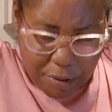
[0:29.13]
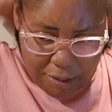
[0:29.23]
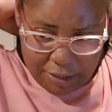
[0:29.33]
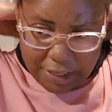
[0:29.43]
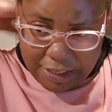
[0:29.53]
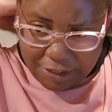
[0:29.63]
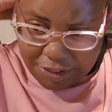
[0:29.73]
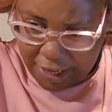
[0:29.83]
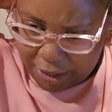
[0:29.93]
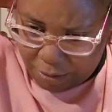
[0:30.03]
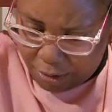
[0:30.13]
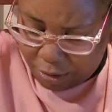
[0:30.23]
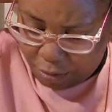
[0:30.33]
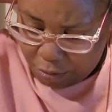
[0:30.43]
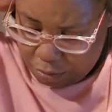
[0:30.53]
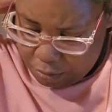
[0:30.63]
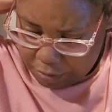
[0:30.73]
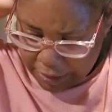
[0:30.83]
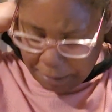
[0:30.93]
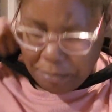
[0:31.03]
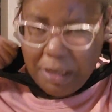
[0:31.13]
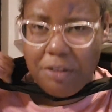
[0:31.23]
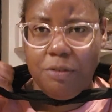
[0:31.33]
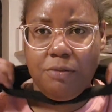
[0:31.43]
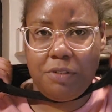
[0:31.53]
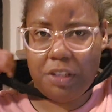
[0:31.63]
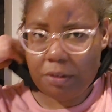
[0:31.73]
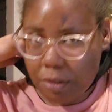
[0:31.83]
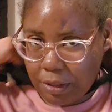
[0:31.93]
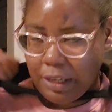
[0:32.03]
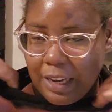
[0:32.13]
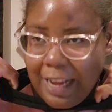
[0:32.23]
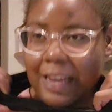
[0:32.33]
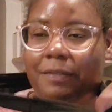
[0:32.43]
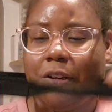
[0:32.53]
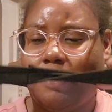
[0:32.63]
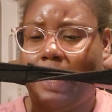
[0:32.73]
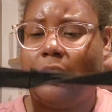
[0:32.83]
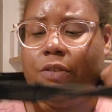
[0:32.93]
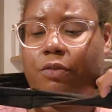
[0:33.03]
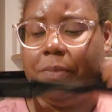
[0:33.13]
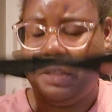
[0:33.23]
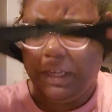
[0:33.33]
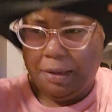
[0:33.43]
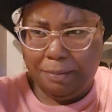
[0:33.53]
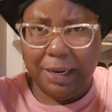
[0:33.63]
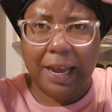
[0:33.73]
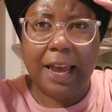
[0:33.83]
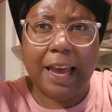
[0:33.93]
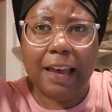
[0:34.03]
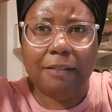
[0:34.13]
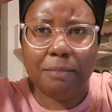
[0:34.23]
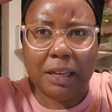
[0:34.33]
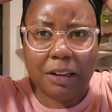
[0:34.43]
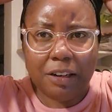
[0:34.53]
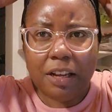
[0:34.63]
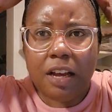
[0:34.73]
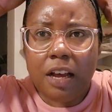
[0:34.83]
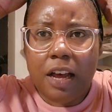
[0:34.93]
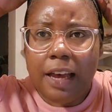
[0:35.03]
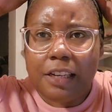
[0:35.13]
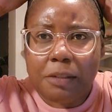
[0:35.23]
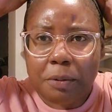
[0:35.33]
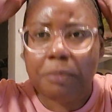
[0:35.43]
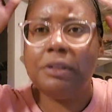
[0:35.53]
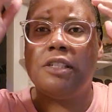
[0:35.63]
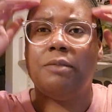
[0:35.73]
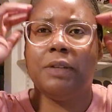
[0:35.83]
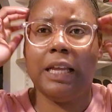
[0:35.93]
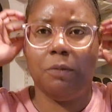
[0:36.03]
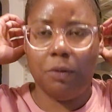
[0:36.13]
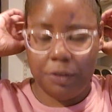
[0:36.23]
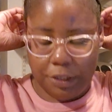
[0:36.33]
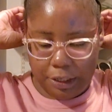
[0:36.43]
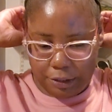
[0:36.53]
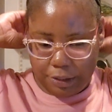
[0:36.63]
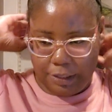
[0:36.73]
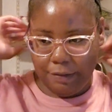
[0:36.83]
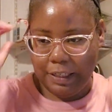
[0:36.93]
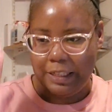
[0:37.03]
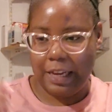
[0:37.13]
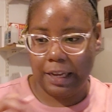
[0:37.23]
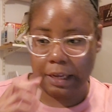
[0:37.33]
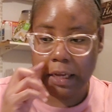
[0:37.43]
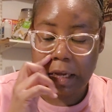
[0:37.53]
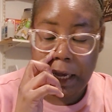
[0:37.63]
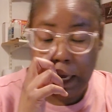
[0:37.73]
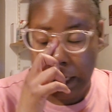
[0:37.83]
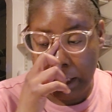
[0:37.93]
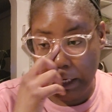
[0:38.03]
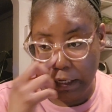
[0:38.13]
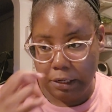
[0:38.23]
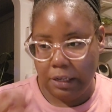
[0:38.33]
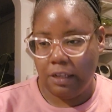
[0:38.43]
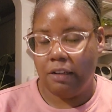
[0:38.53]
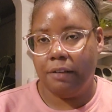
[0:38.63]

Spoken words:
bought the tarot, like make your own tarot thing. I haven't cracked that open yet, but I have been experimenting with like watercolor and stuff like that, and